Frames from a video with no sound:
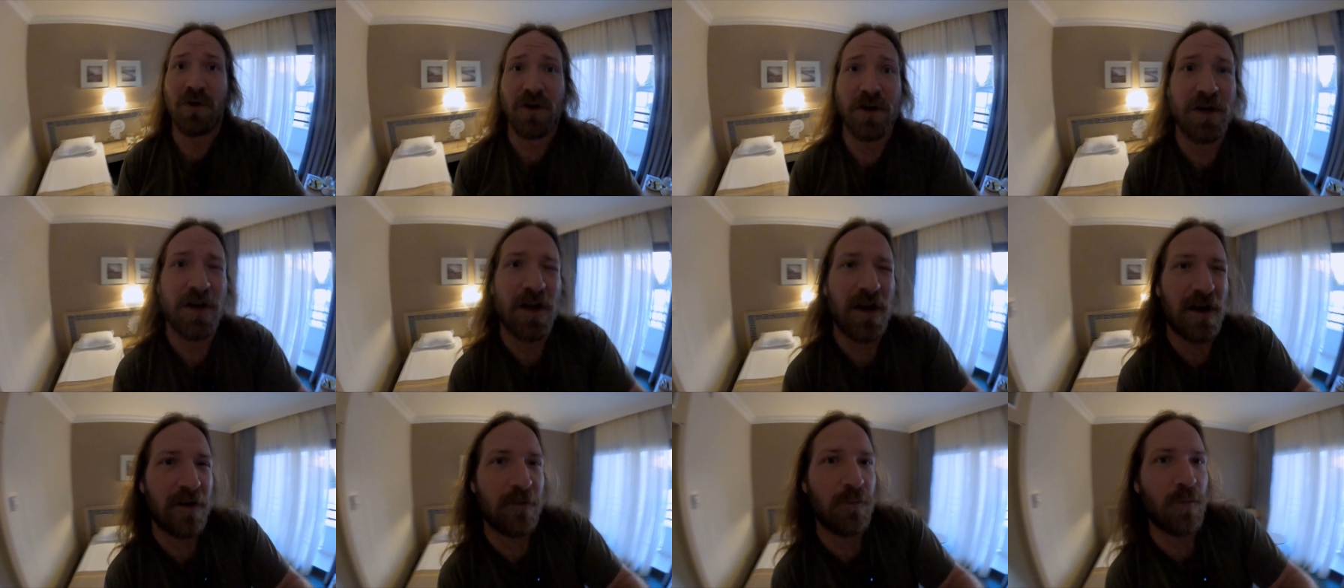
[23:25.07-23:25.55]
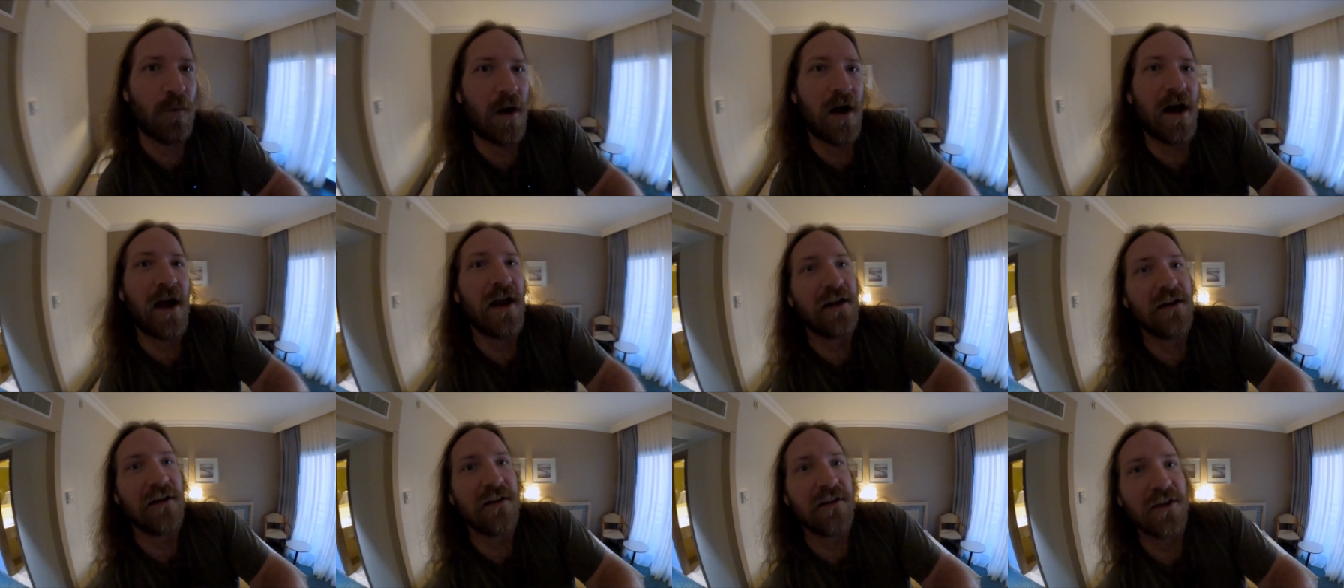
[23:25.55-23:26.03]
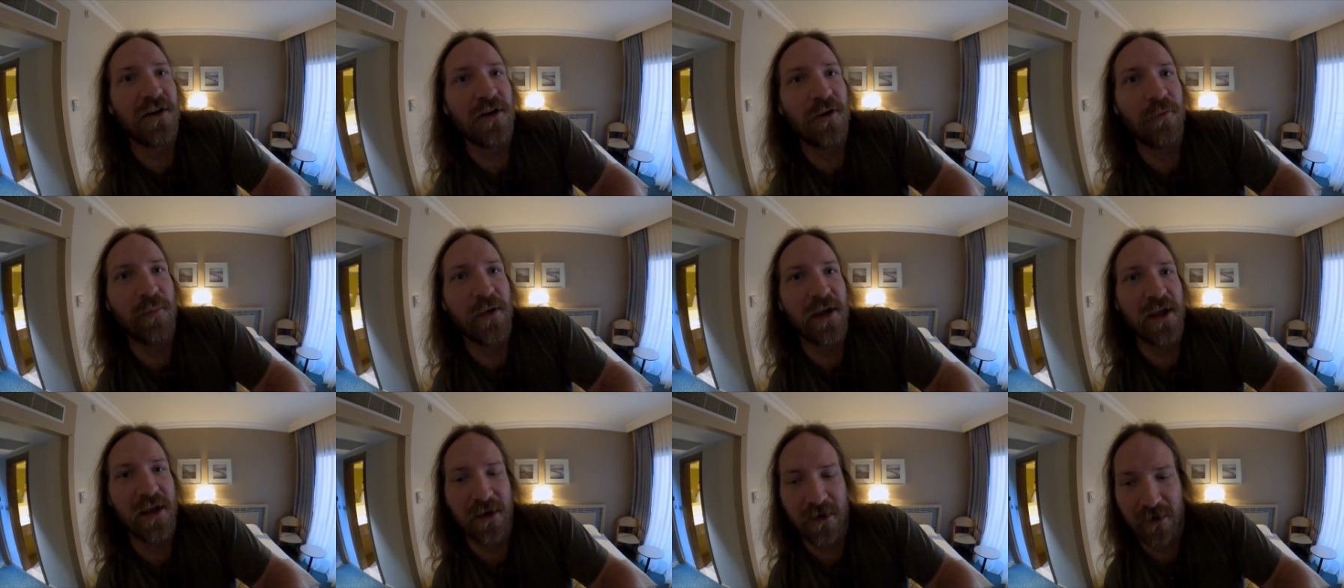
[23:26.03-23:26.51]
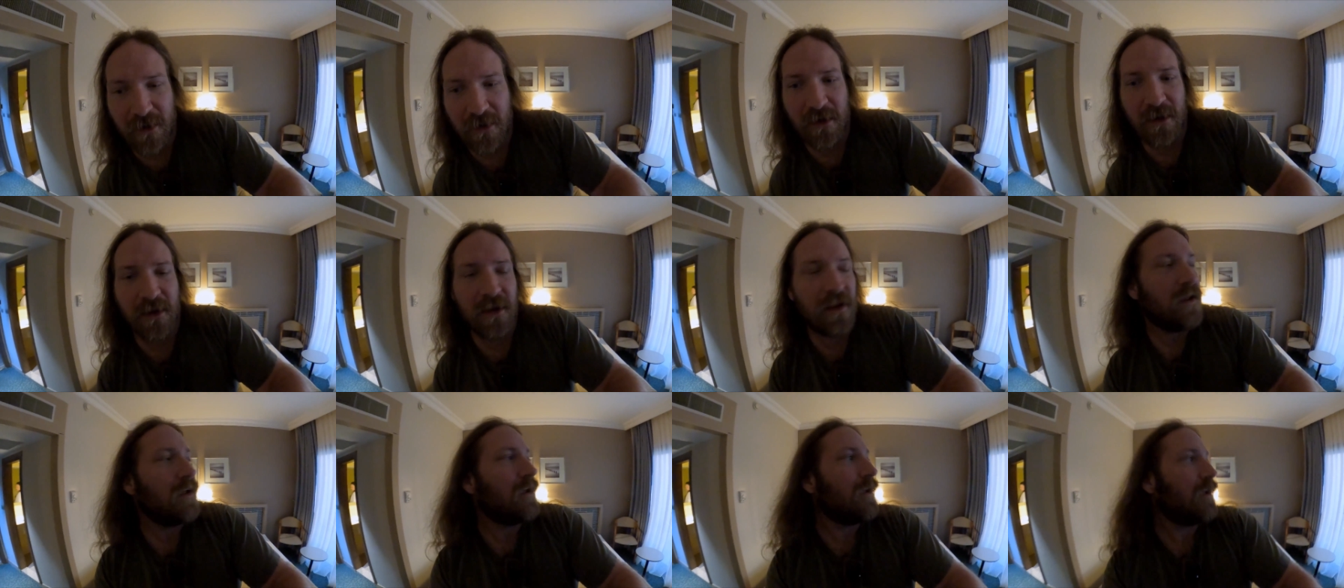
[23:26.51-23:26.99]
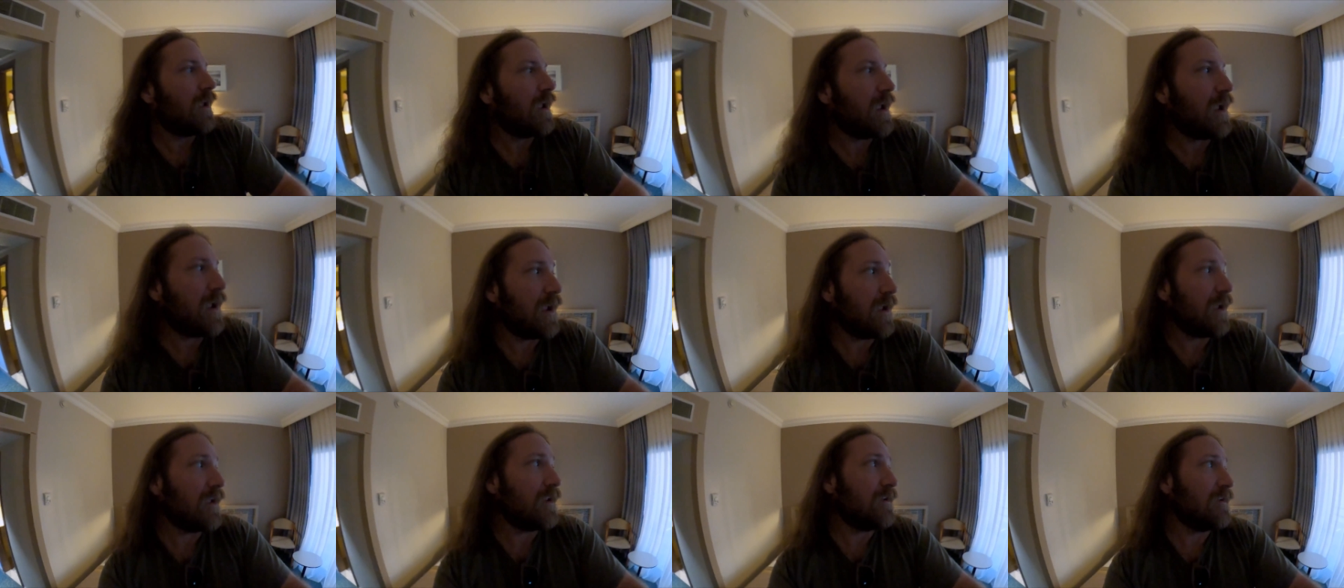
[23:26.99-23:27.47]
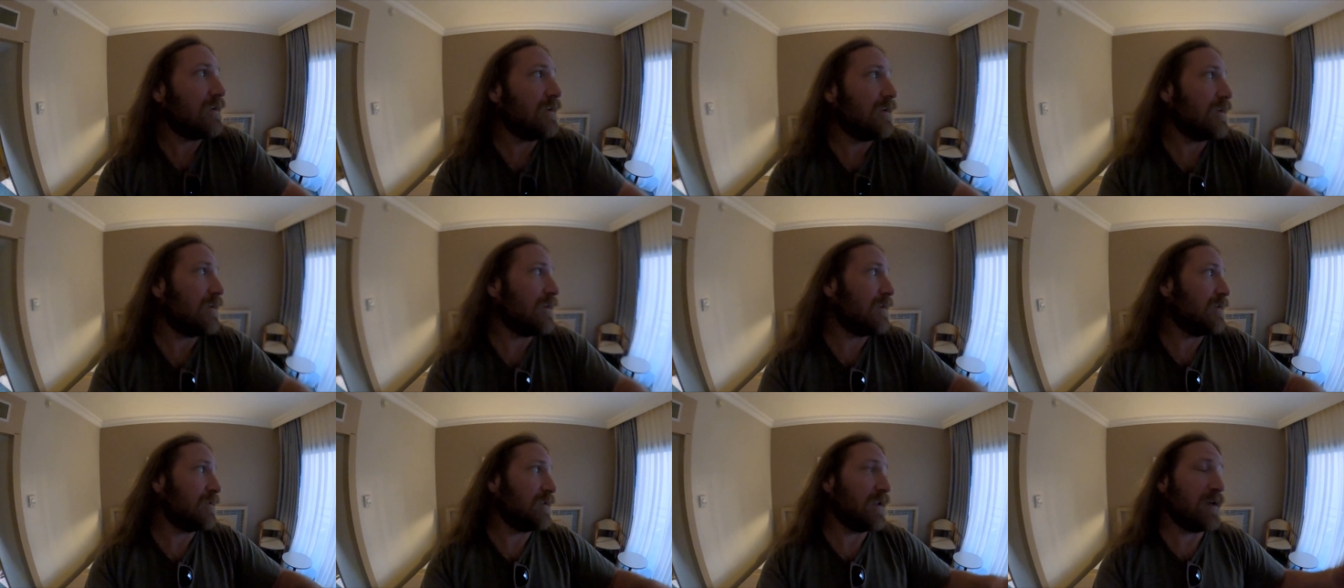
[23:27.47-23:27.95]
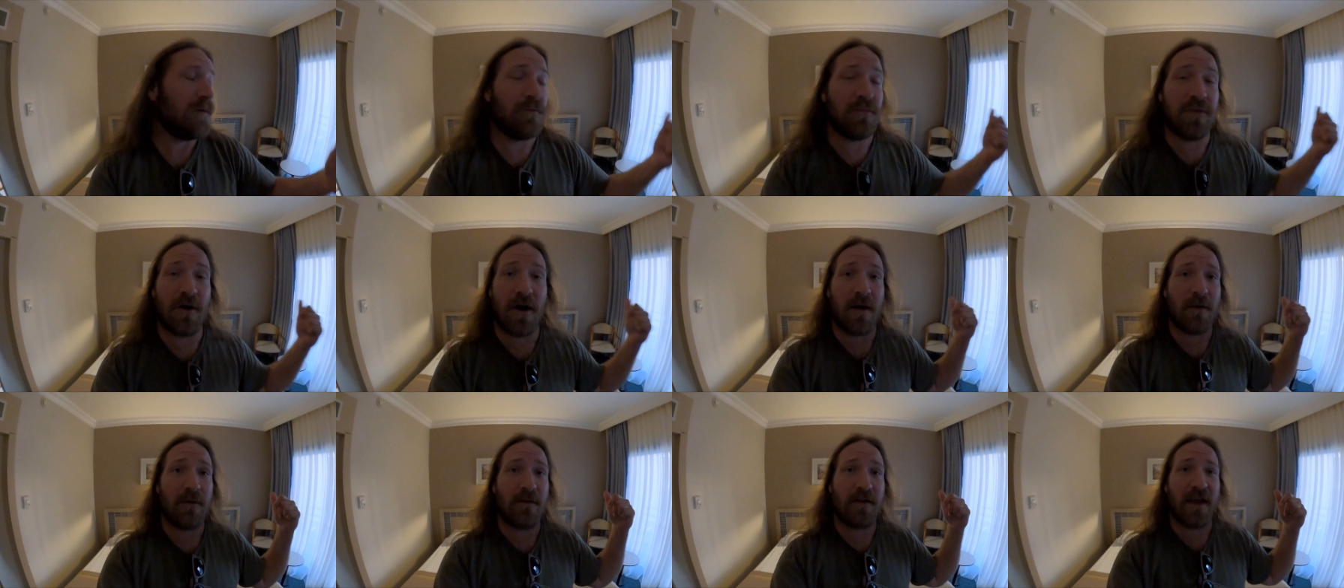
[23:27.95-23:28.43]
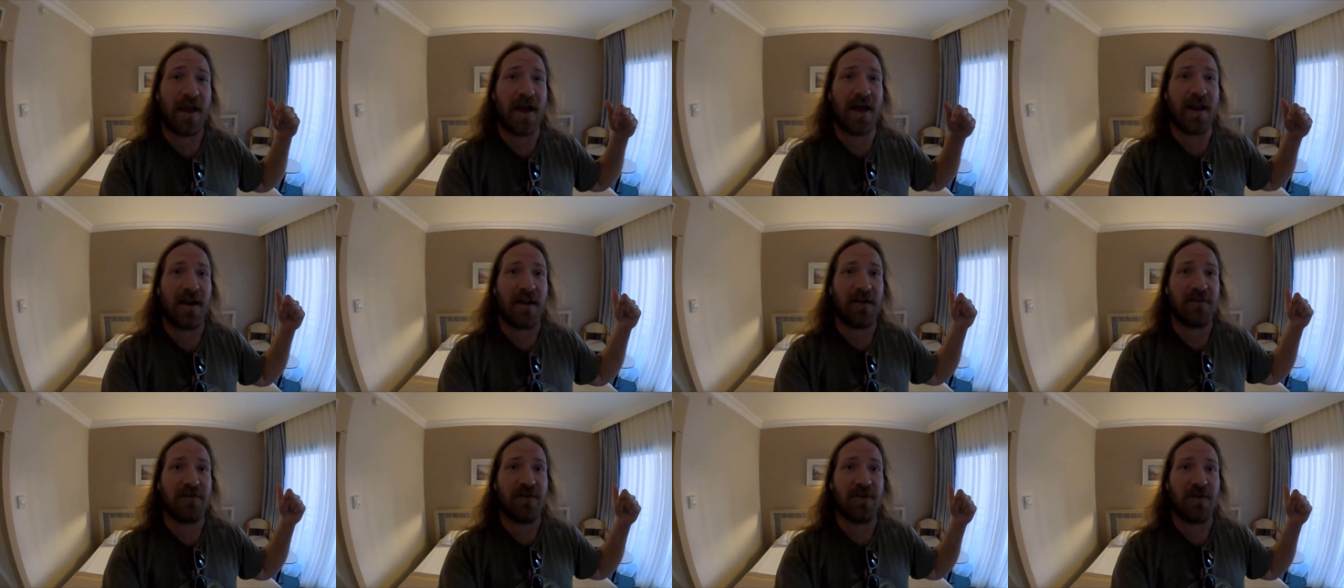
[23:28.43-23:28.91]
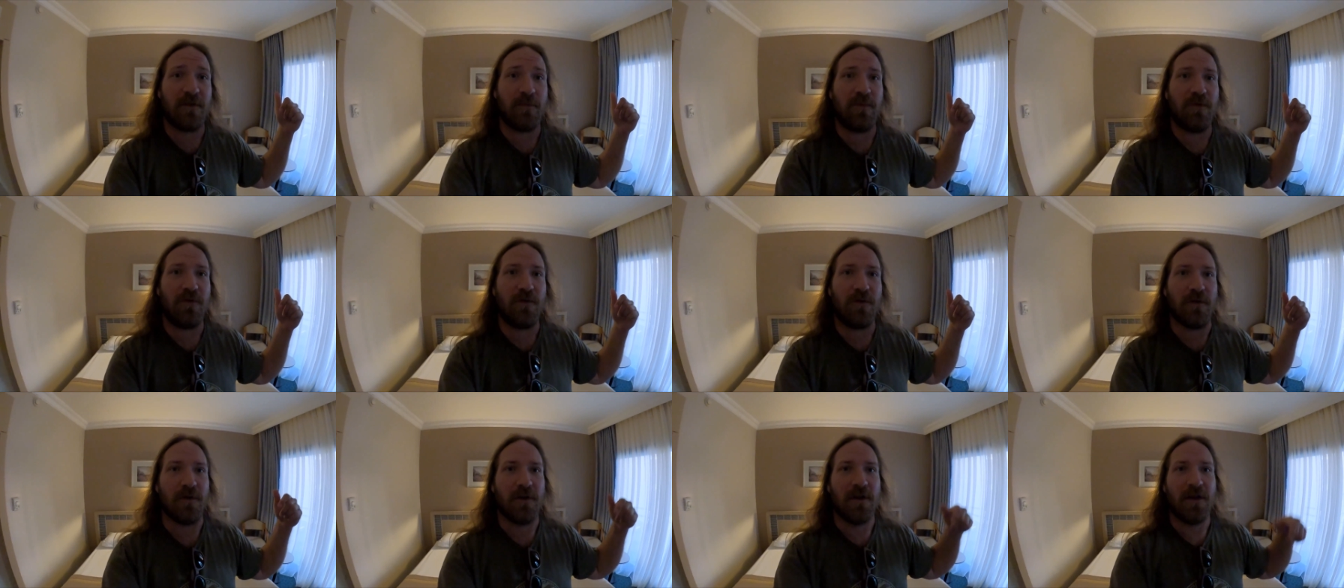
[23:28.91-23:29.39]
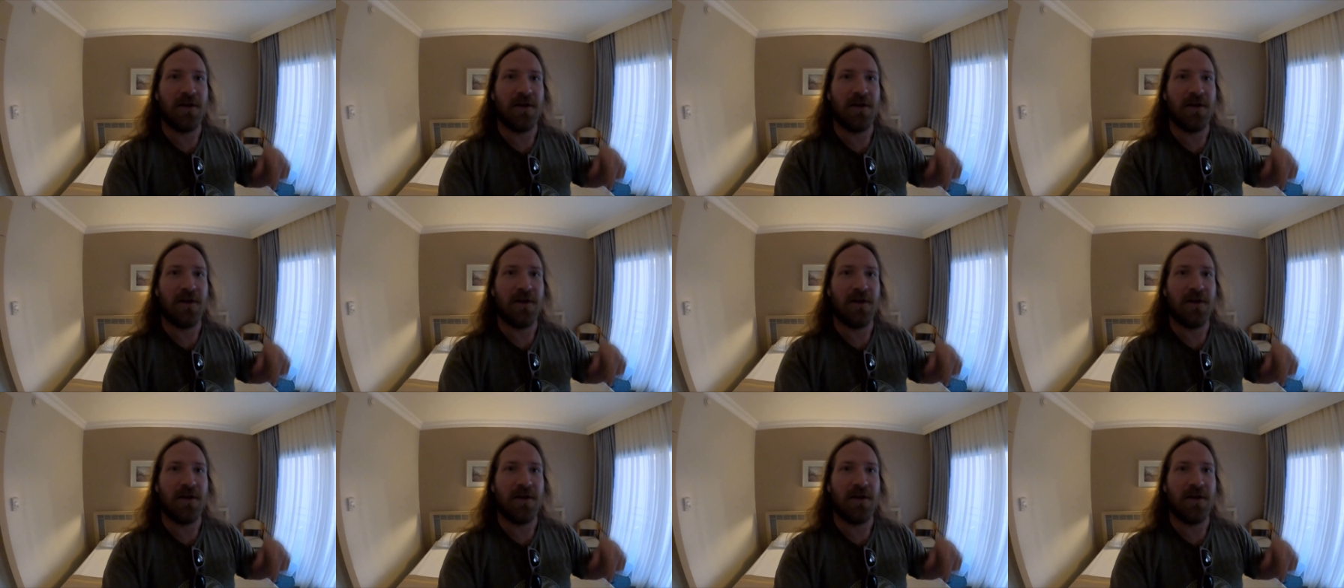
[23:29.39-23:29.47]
going to unwind a little bit and then probably head out to the pool.